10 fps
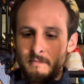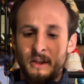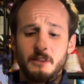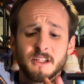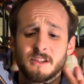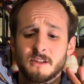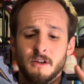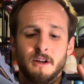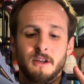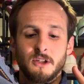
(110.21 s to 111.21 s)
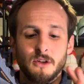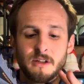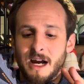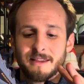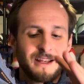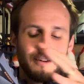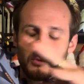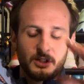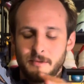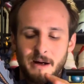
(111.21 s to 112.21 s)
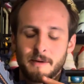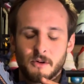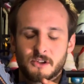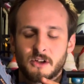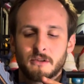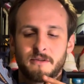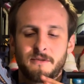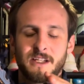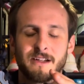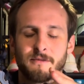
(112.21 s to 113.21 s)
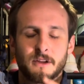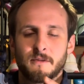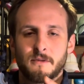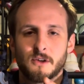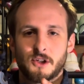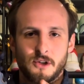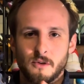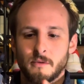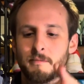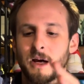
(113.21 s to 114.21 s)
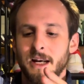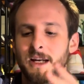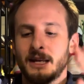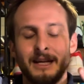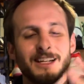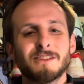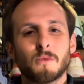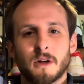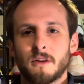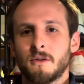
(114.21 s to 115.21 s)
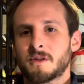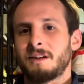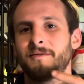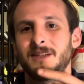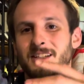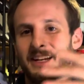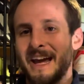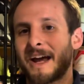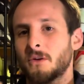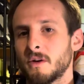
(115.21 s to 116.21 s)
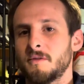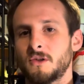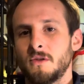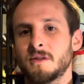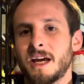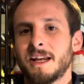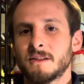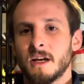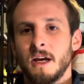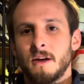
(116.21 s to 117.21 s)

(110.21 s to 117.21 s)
this is a, you, not that everyone should buy a Brooks Ghost 15 for their first shoe, but it is one of those that fits in a category of shoes that is